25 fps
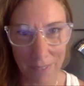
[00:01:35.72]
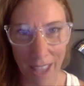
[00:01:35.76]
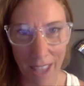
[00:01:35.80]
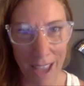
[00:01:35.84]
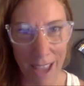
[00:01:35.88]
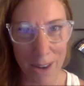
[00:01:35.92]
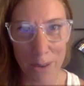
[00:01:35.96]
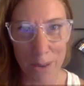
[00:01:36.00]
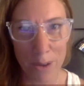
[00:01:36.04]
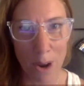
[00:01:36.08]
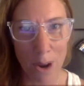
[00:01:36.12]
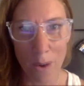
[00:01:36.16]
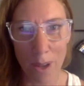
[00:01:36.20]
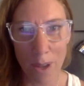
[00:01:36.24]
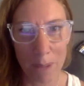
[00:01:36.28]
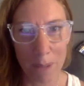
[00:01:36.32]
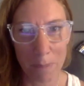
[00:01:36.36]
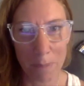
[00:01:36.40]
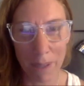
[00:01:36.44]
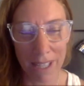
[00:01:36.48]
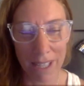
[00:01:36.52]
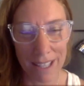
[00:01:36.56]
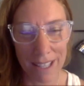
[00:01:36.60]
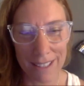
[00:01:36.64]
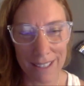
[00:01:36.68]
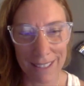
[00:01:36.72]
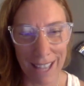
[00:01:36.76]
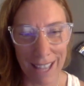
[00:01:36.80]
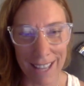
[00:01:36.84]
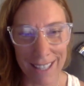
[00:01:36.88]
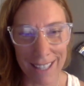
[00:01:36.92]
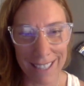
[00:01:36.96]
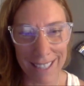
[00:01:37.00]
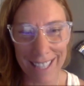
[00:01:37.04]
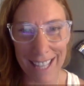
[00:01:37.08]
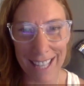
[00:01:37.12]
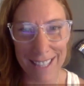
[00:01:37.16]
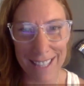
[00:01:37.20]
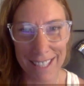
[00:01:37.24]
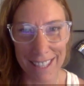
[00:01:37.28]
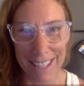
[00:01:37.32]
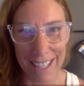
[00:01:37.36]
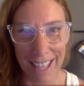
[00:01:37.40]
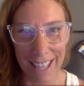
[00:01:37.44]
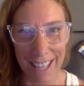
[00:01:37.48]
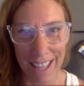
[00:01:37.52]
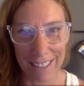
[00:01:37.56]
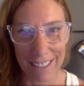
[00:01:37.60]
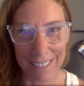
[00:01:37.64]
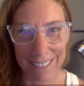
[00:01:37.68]
I don't know it because I didn't get to the
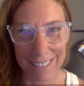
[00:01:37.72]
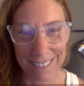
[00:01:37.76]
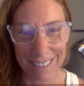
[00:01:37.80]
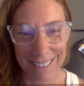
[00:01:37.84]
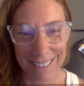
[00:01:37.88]
end.